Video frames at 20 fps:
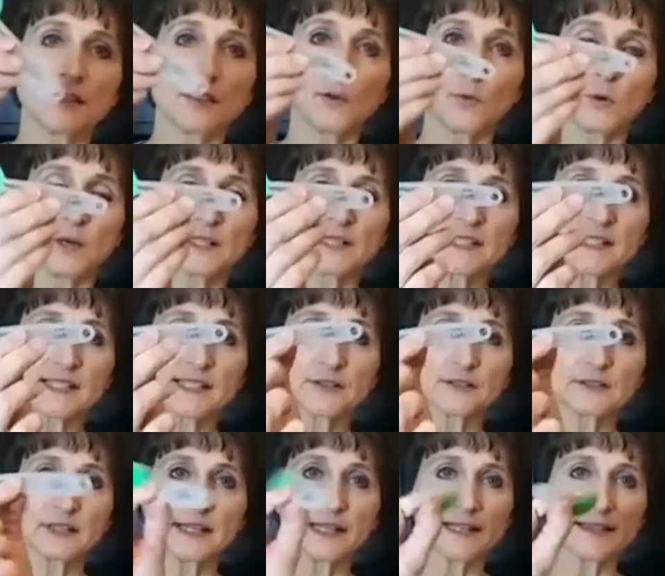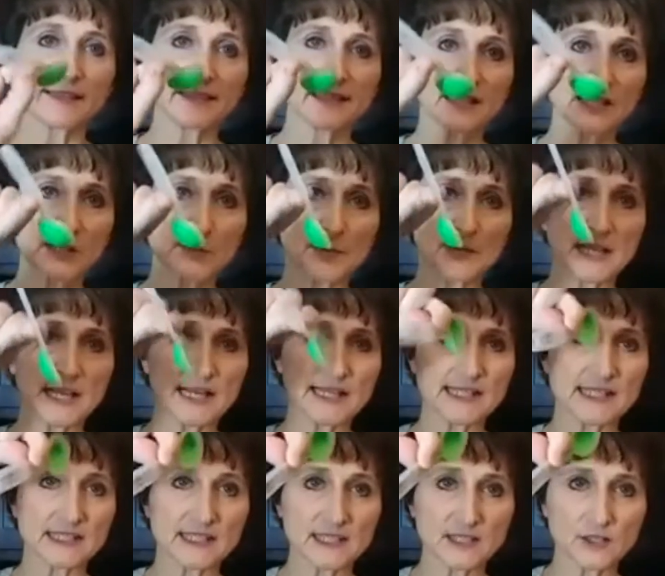the ones that are like this,
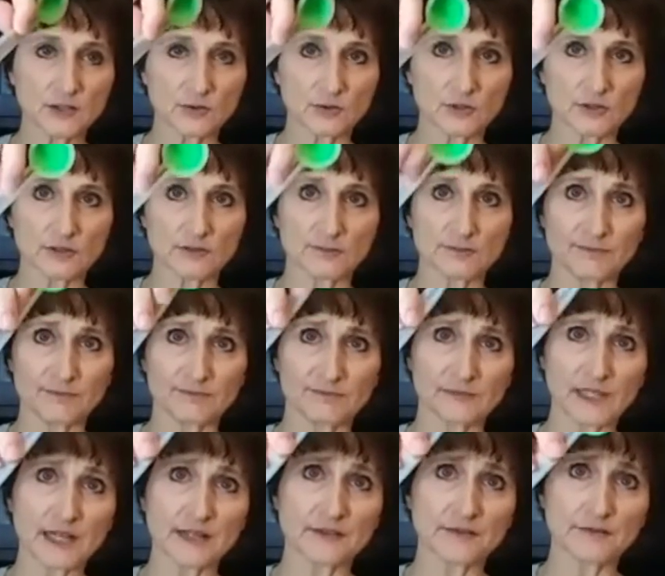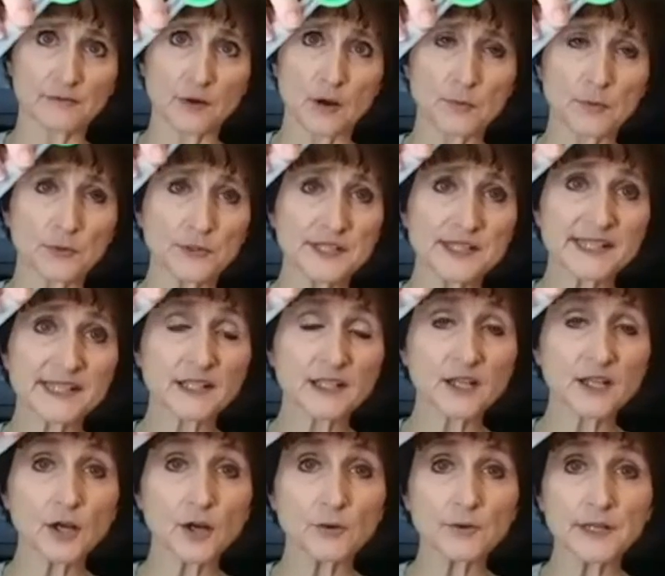plastic or kind of rubbery
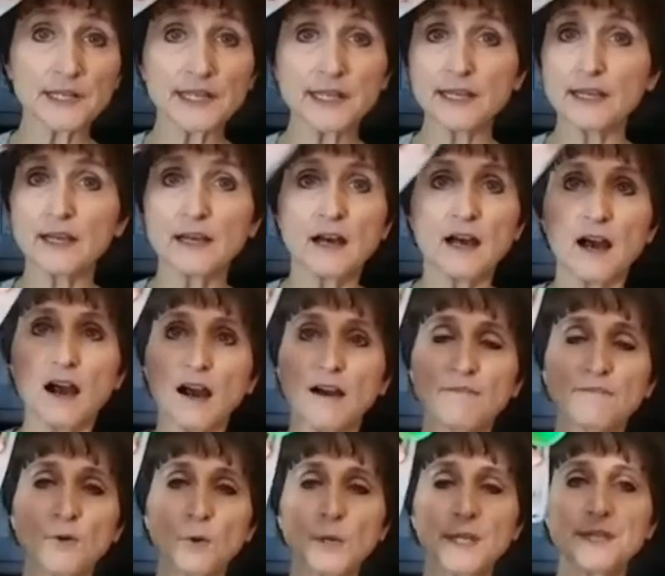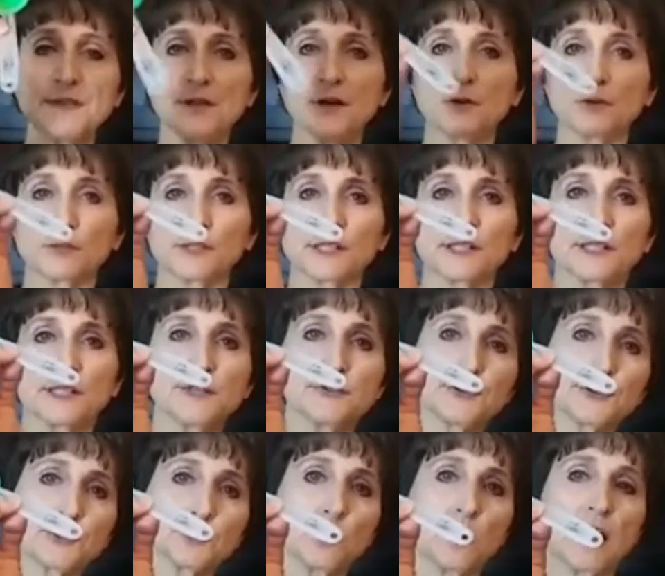silicone-y. Avoid those, and
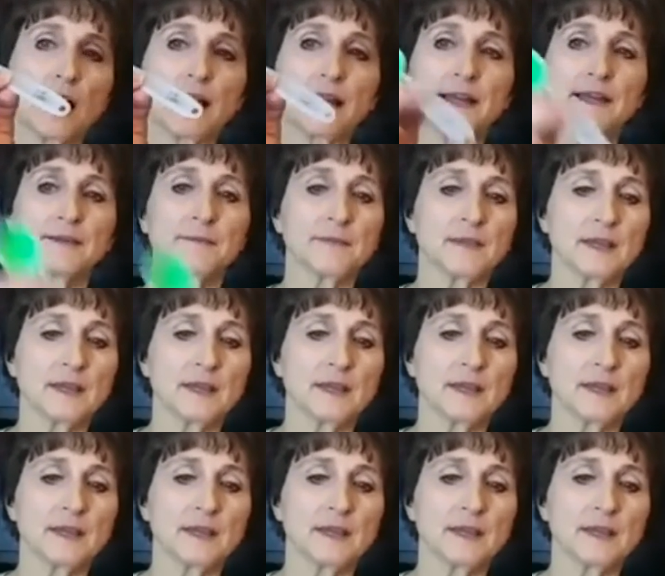here's why.